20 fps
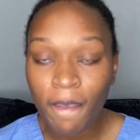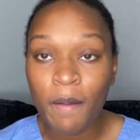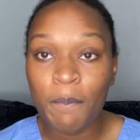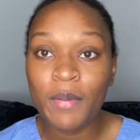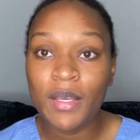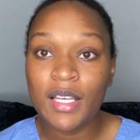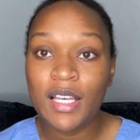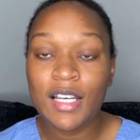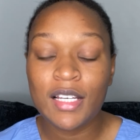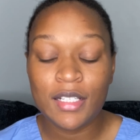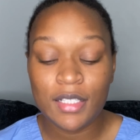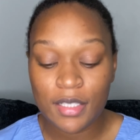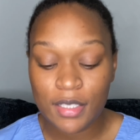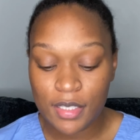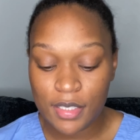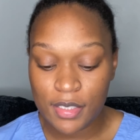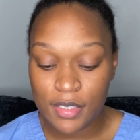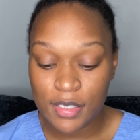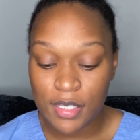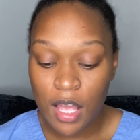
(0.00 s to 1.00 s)

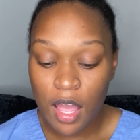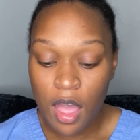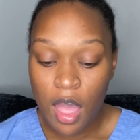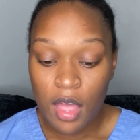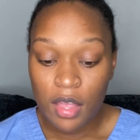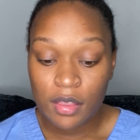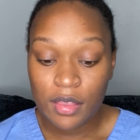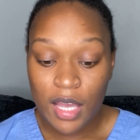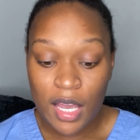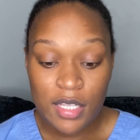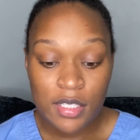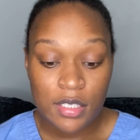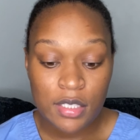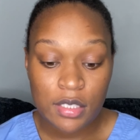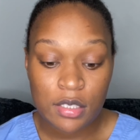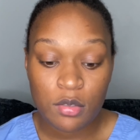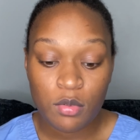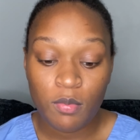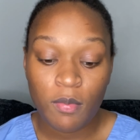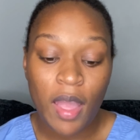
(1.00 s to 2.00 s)
because that's
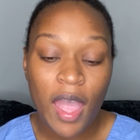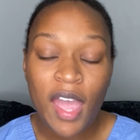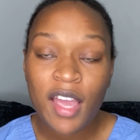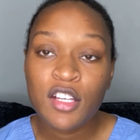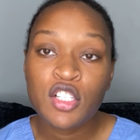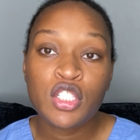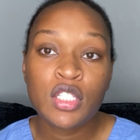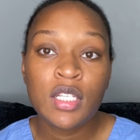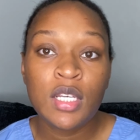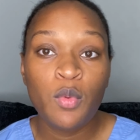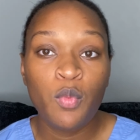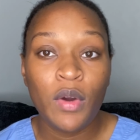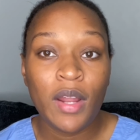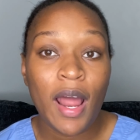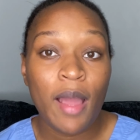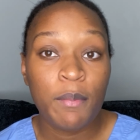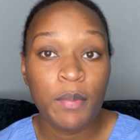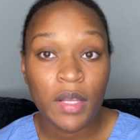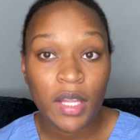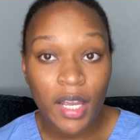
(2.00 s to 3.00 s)
actually what
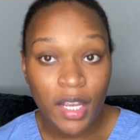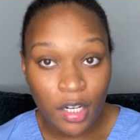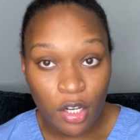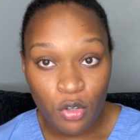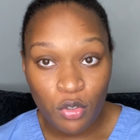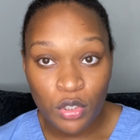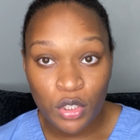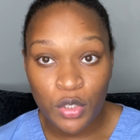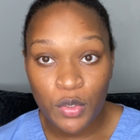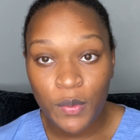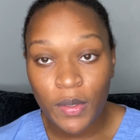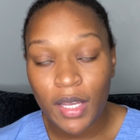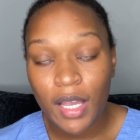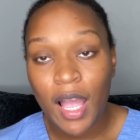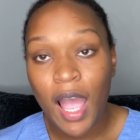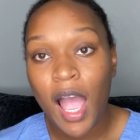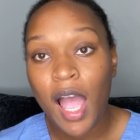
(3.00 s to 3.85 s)
I plan on doing.